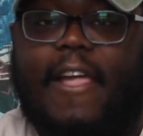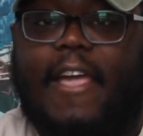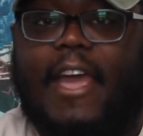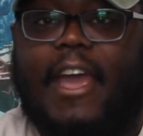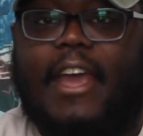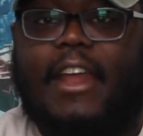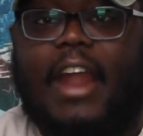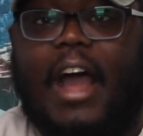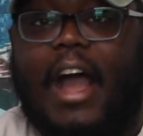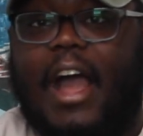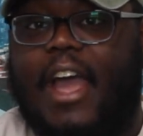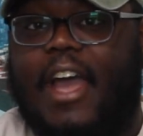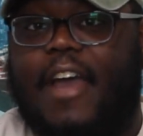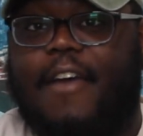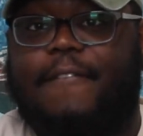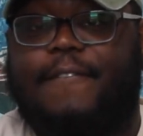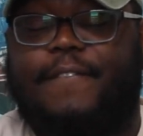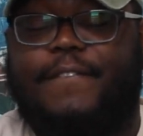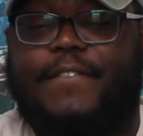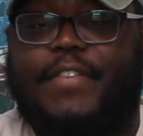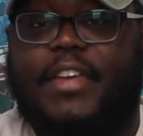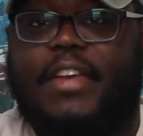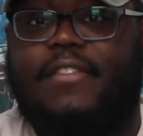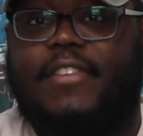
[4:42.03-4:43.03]
And I have
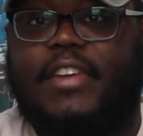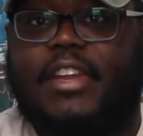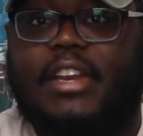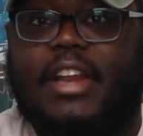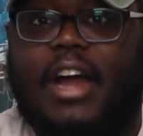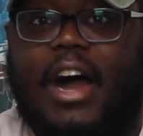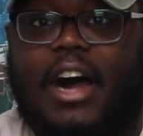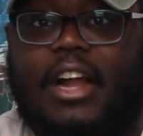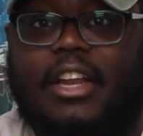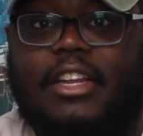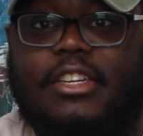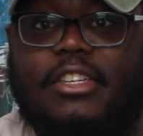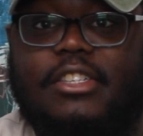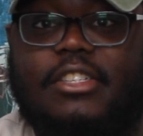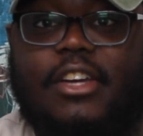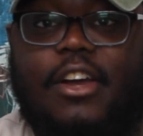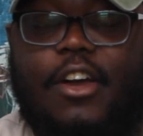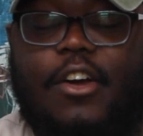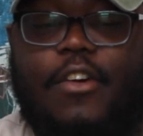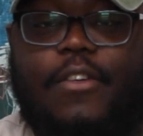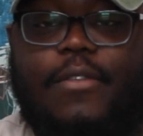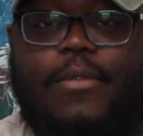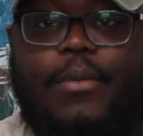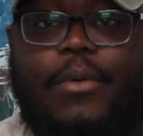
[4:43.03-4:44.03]
vivid knowledge
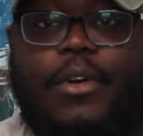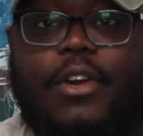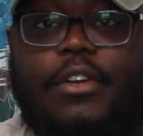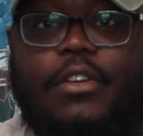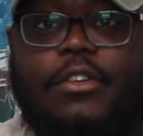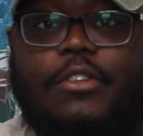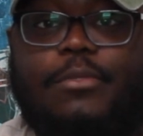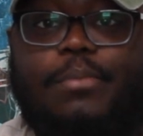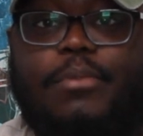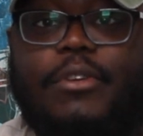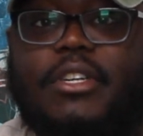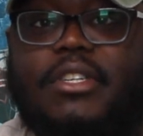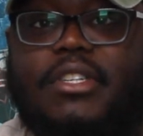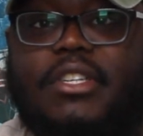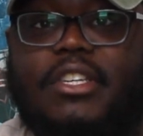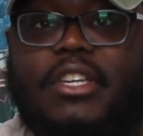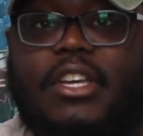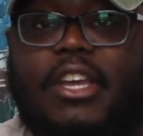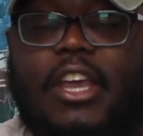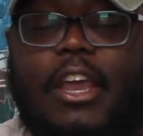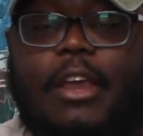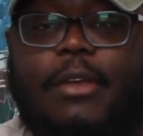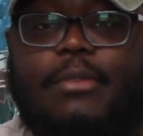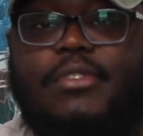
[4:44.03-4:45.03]
of one of those
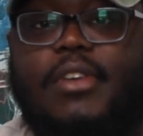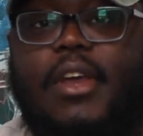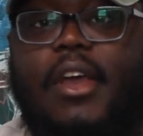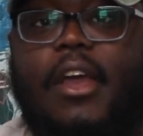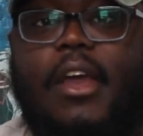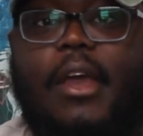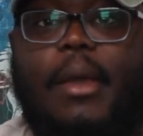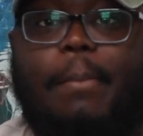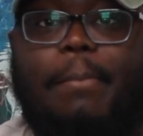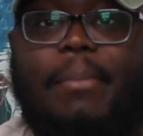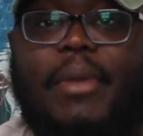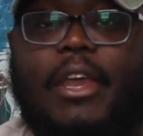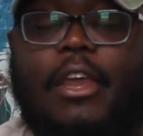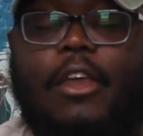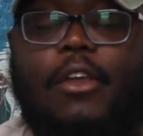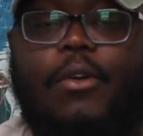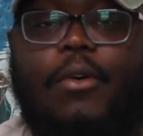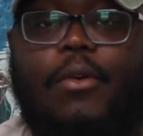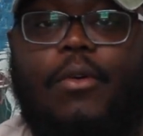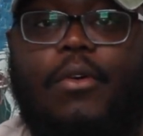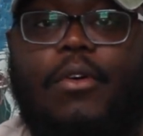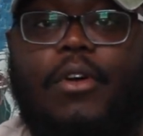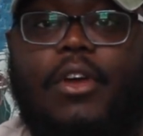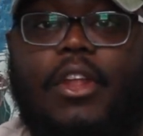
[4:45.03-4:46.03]
preseason games being
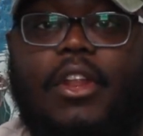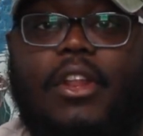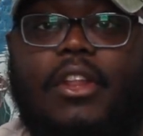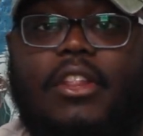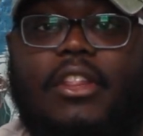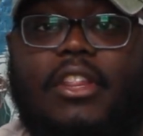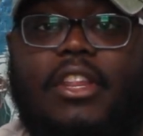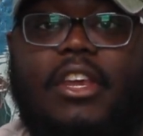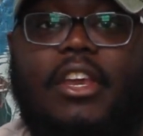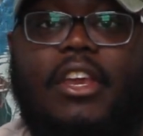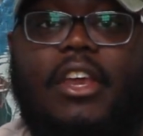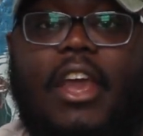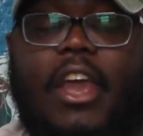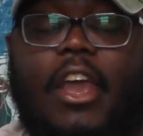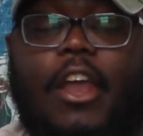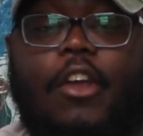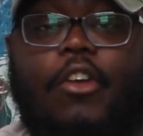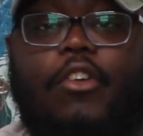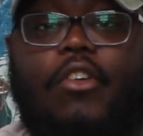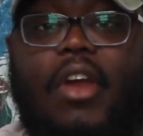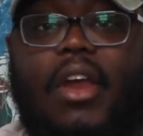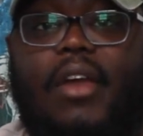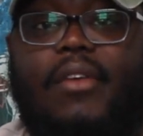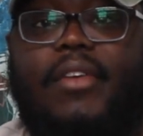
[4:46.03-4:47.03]
on the
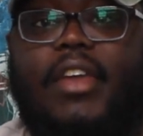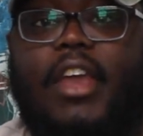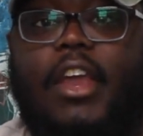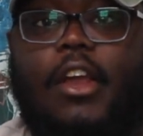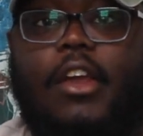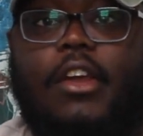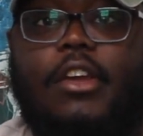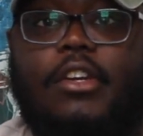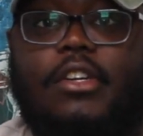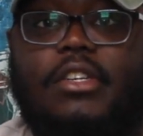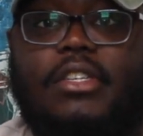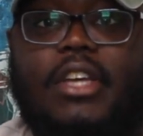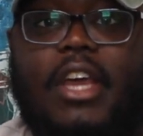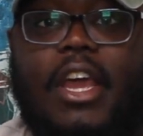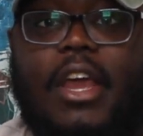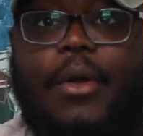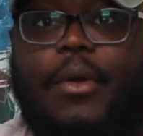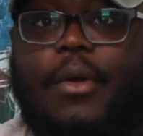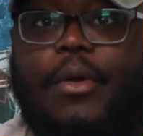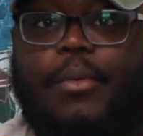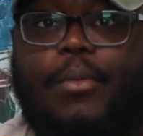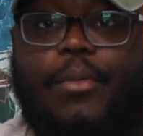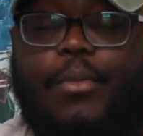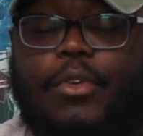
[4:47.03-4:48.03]
aircraft carriers,
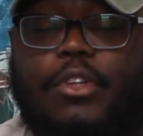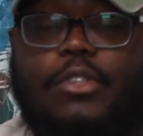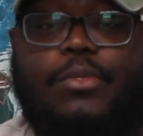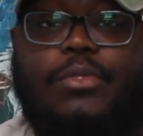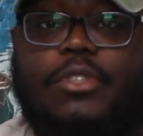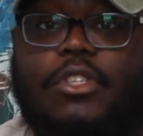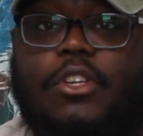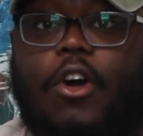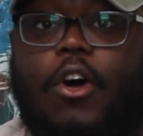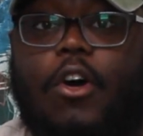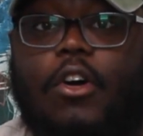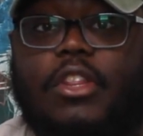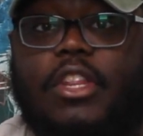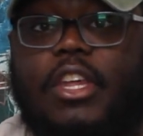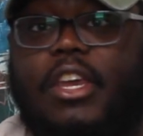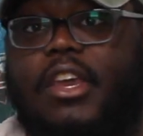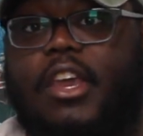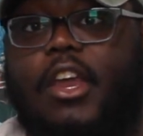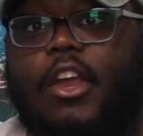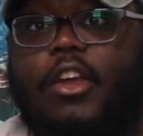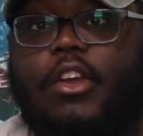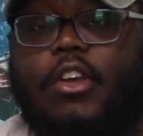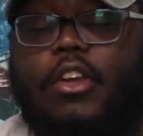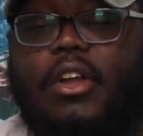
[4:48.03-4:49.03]
and which was called the
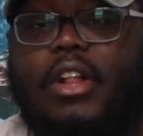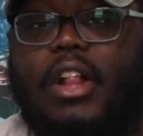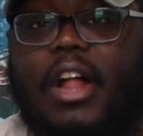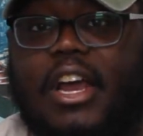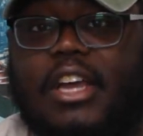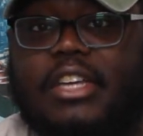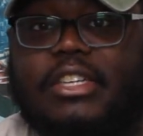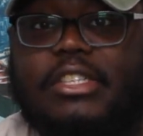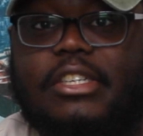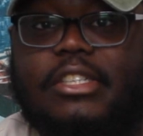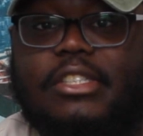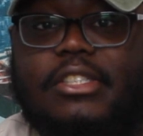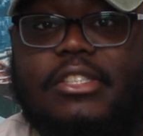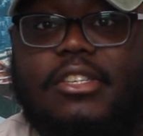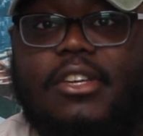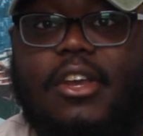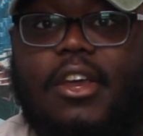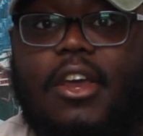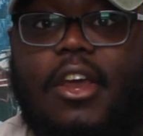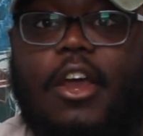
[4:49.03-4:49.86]
Carrier Classics.